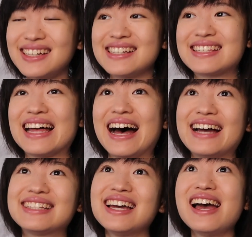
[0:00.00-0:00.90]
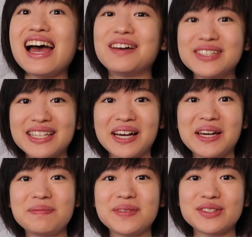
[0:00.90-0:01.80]
is that every
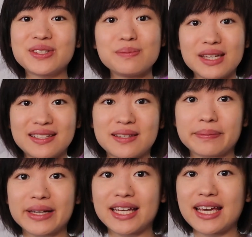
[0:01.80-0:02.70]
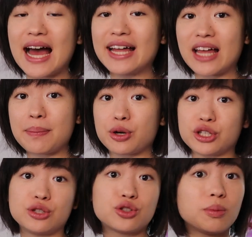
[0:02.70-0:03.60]
time she meets somebody and that
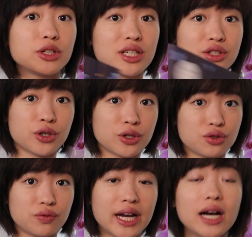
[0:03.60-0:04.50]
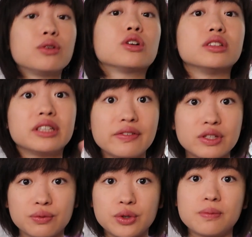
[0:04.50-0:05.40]
person so much as turns around or leaves
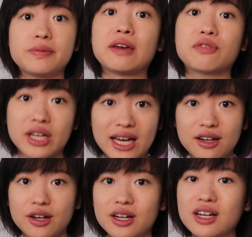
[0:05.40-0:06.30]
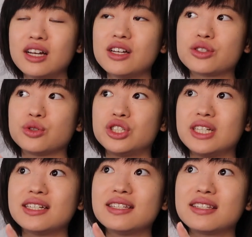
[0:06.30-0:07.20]
the room, they forget her. So
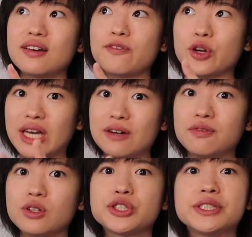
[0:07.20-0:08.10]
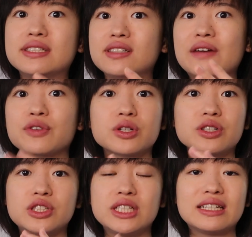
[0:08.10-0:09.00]
she is forgetful. She can
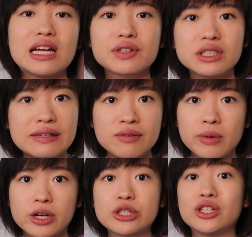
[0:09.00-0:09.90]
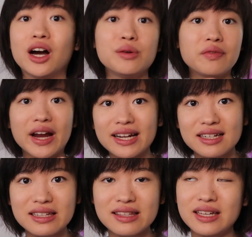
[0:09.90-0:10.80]
never leave a mark. She can't write
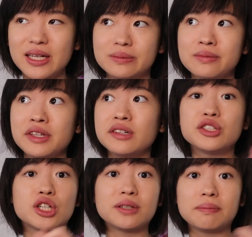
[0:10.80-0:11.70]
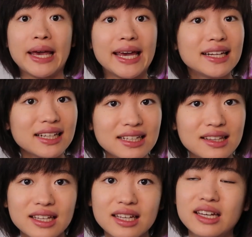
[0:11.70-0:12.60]
anything, she can't paint
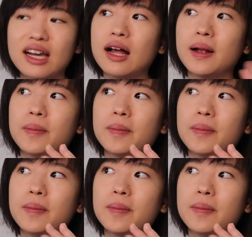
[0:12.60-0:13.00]
anything,